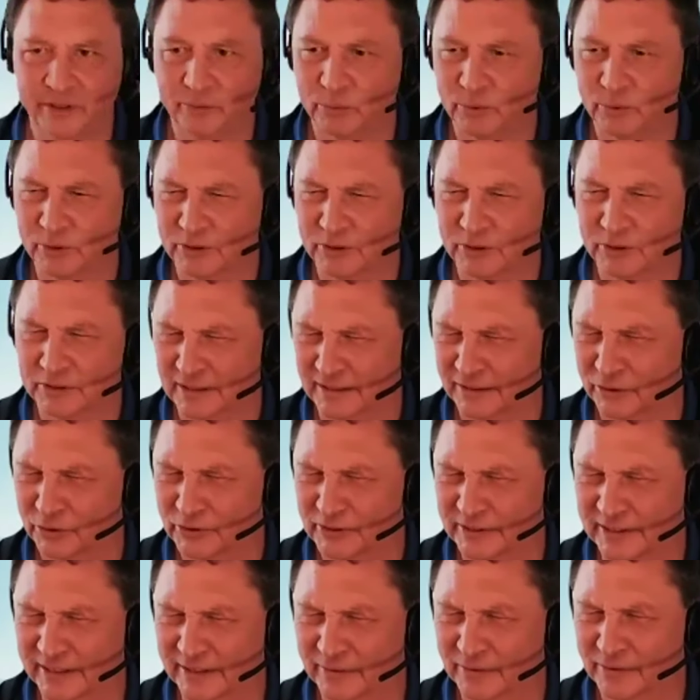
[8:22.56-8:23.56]
thing was you
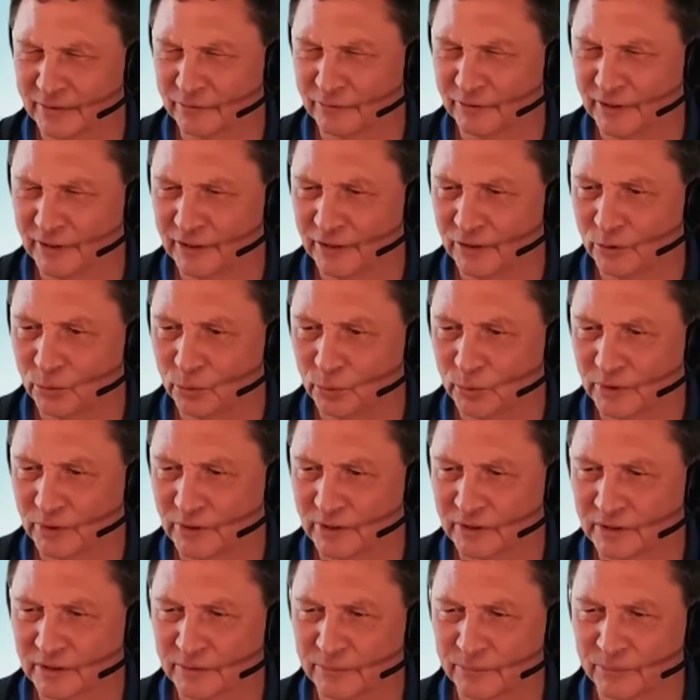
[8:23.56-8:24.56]
sent a video with
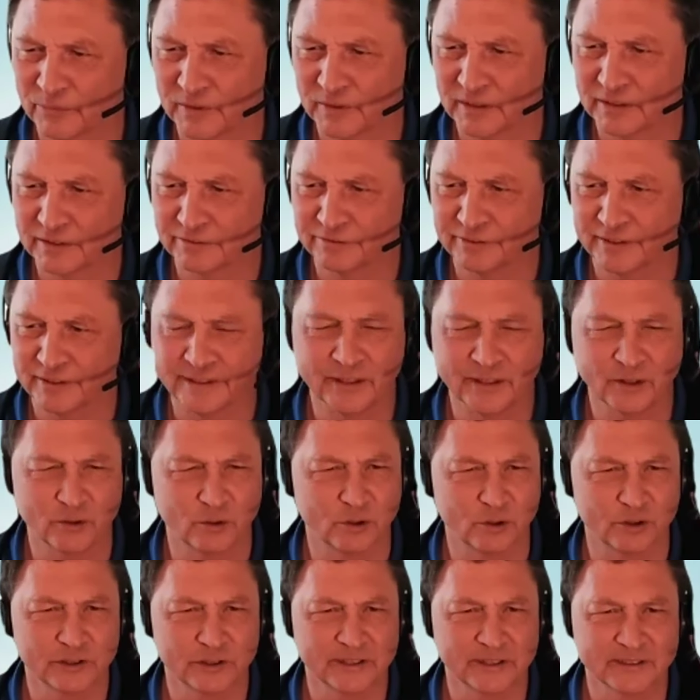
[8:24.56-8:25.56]
the defining
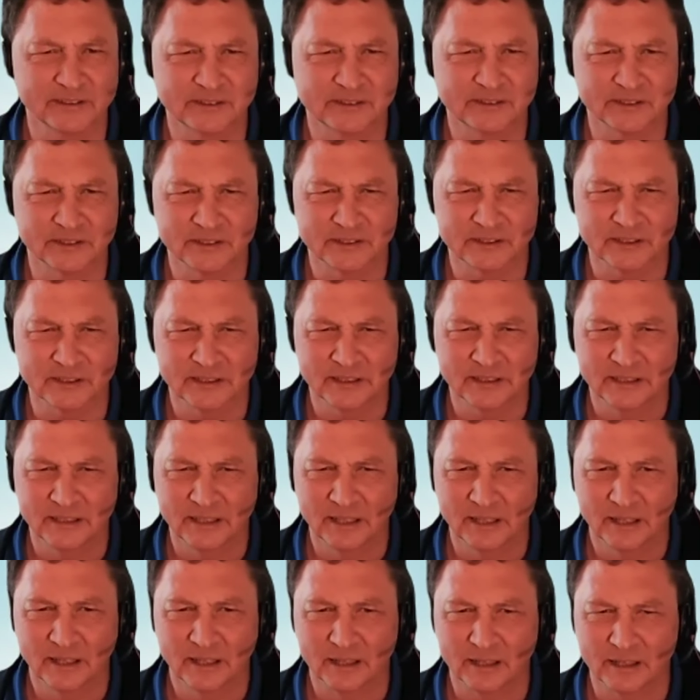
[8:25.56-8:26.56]
audiences.
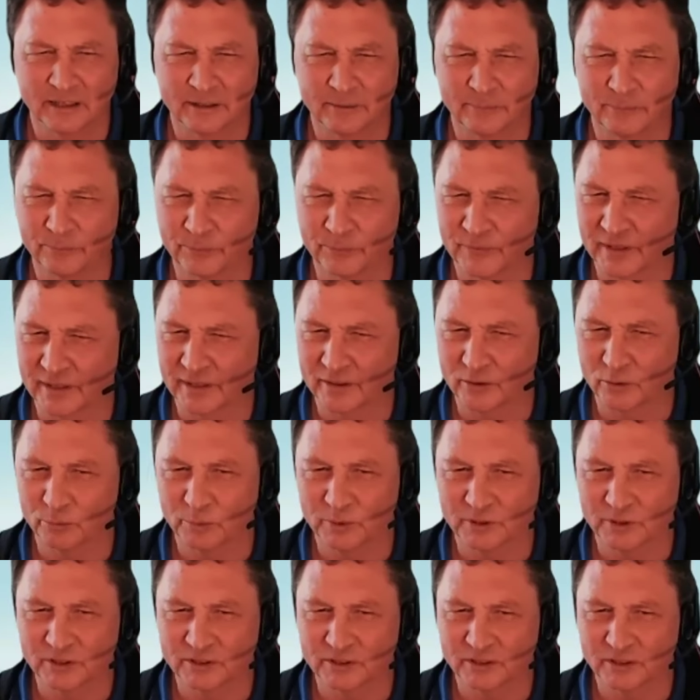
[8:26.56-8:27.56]
Can you
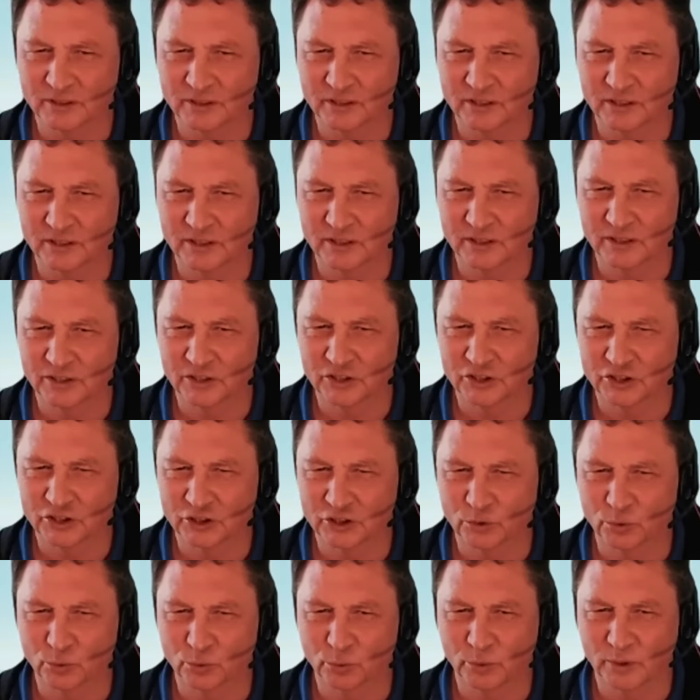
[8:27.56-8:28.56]
please
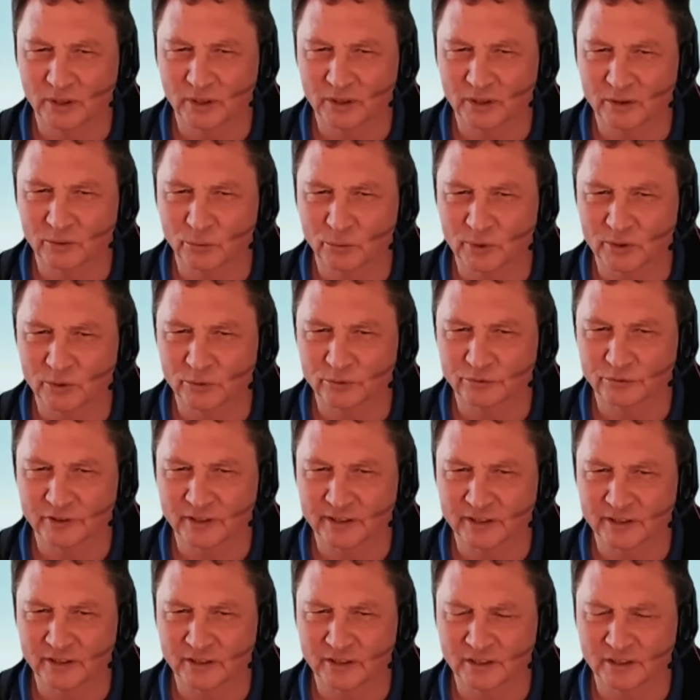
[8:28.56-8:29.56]
show where to
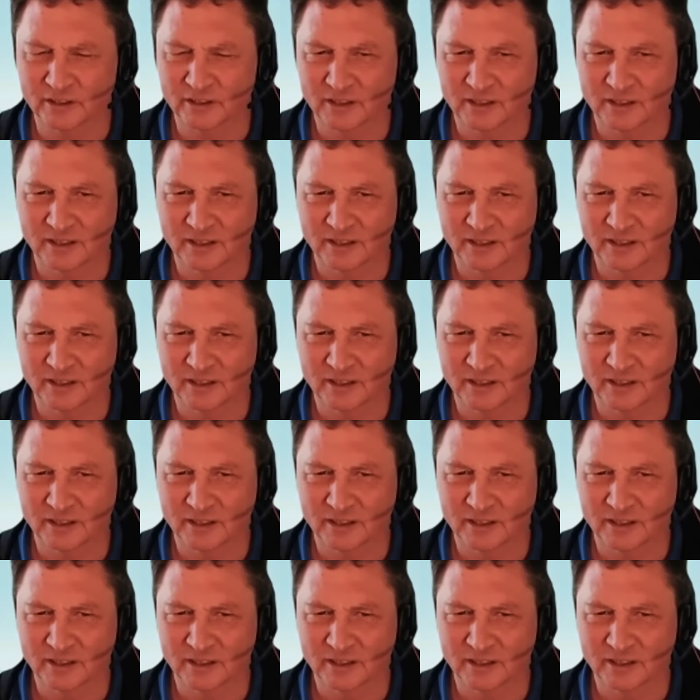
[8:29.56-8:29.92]
find it?